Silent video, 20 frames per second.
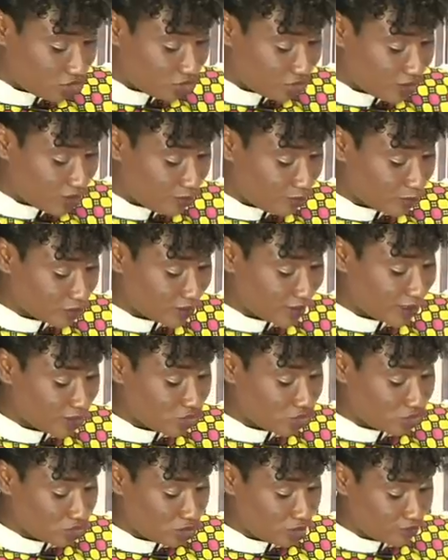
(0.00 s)
Did you know the
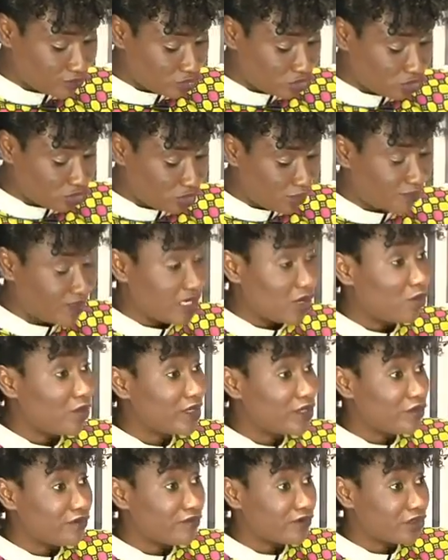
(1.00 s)
potential of social media
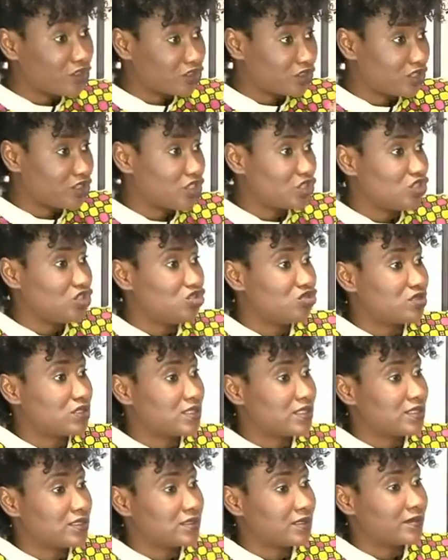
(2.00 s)
when you first started
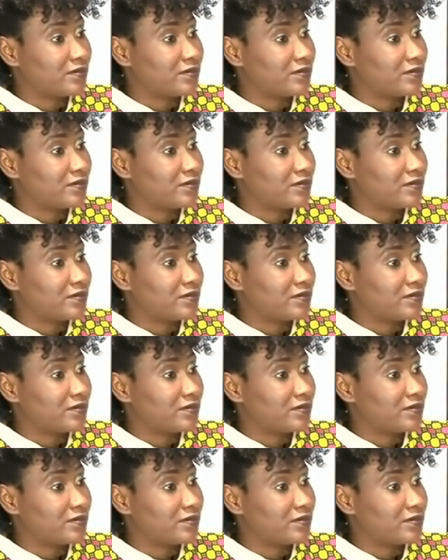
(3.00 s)
using it?